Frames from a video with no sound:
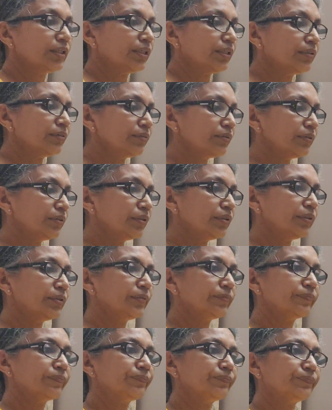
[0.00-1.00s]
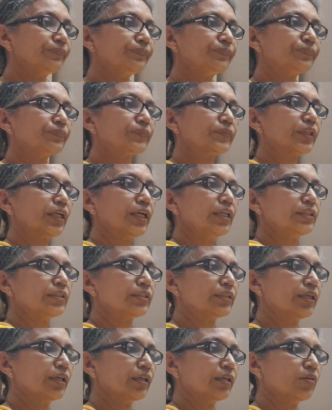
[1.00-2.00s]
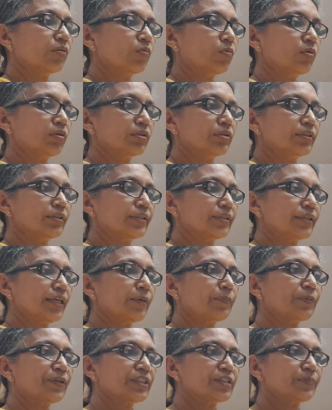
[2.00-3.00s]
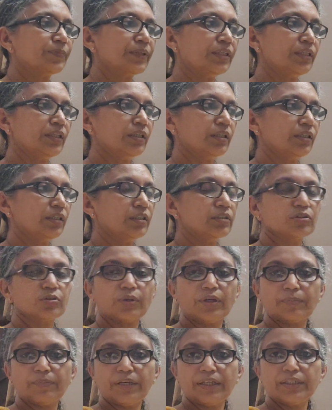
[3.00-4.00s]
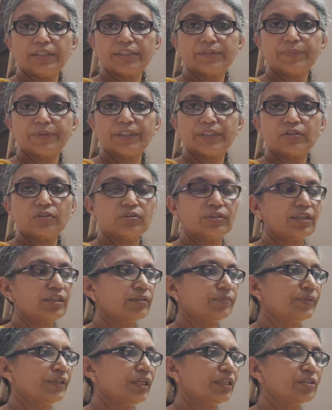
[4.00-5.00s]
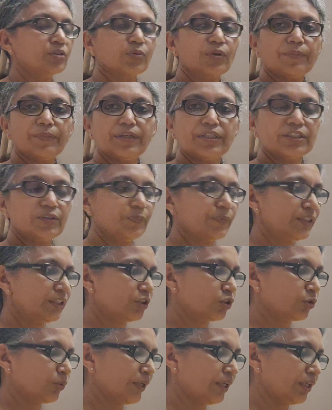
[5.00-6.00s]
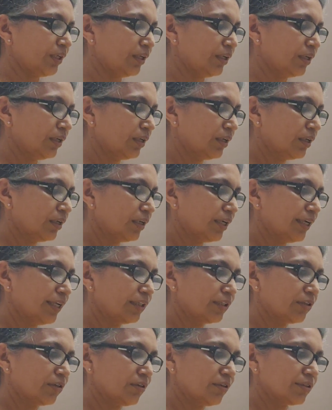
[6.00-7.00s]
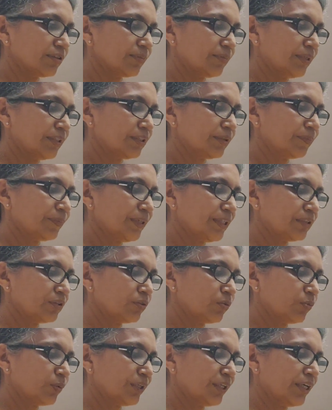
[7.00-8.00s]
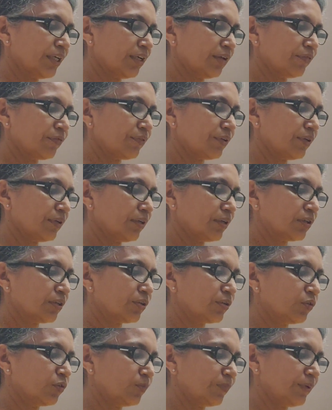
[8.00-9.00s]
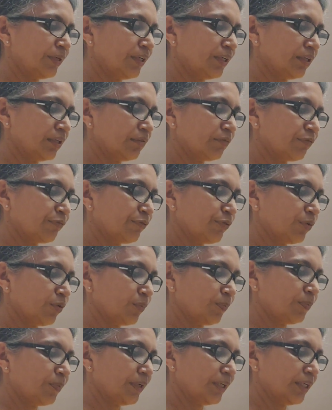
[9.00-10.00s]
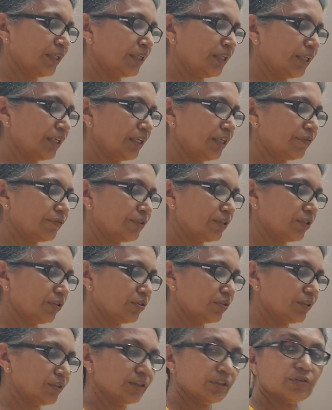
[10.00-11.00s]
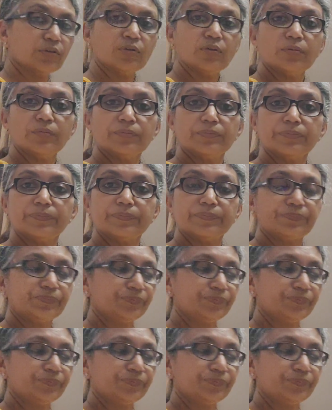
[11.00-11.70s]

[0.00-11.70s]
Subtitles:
Then I'll take, this is a plus b into a minus b, so that will be a square minus b square. I'll cross multiply, so we have q by 4 pi epsilon 0